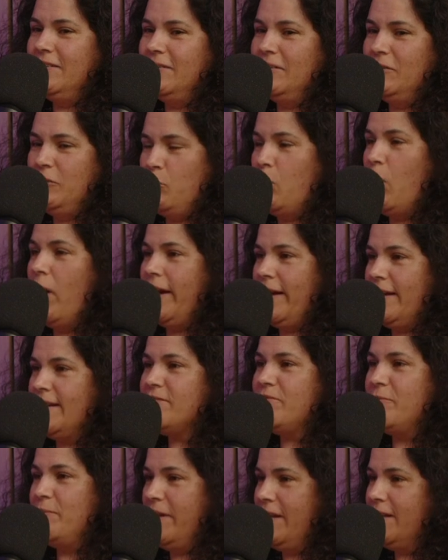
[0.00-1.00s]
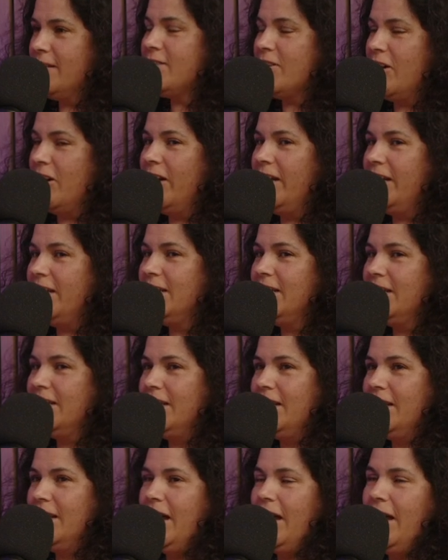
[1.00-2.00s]
the workings from the inside.
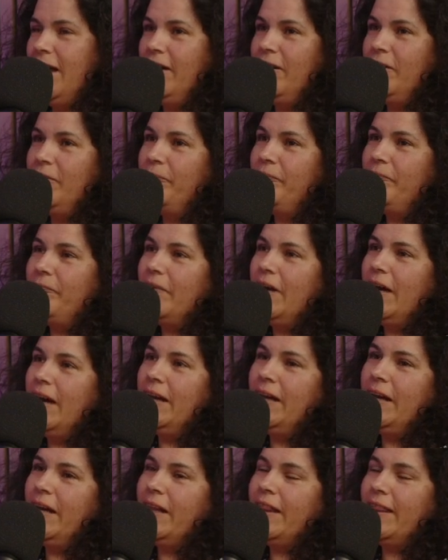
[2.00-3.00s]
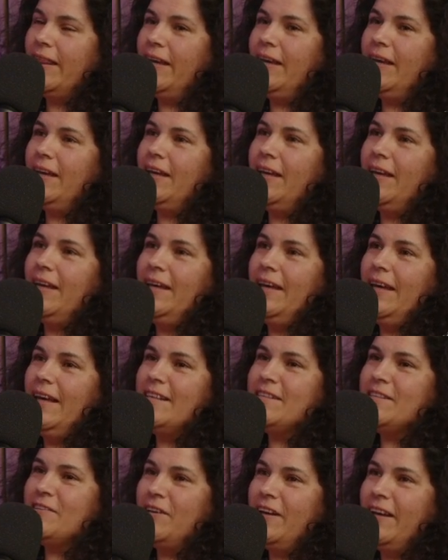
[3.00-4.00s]
And I think
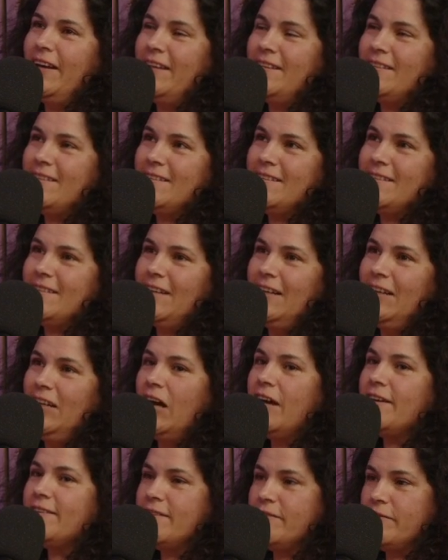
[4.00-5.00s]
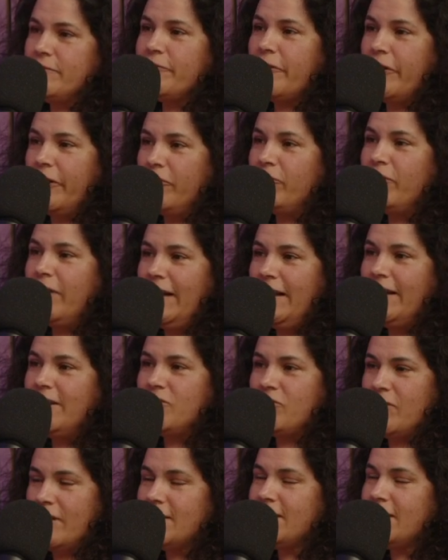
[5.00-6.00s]
Alertive is a really
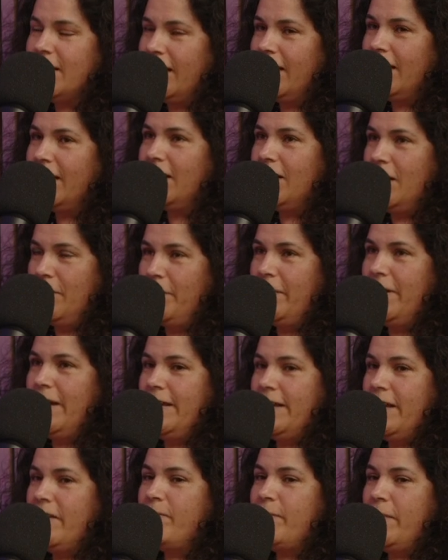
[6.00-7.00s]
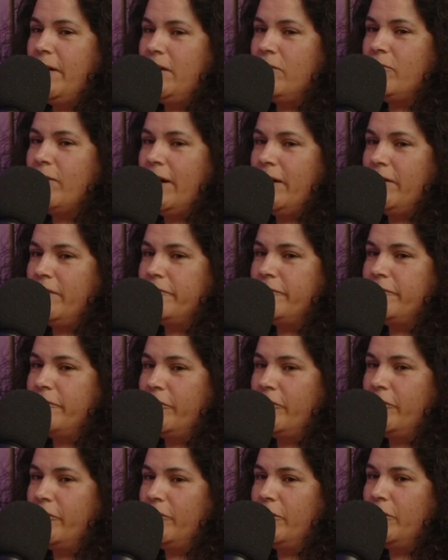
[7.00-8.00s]
interesting company. They've been around
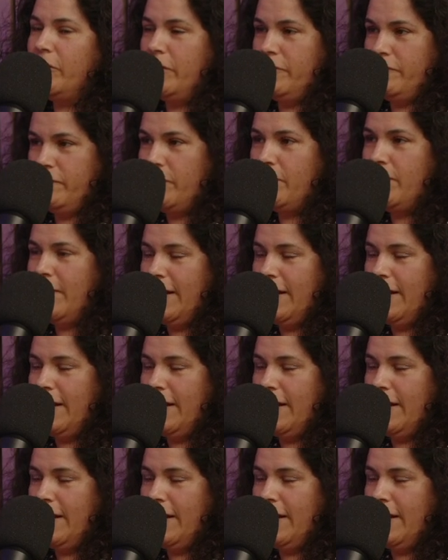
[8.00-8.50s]
for a good few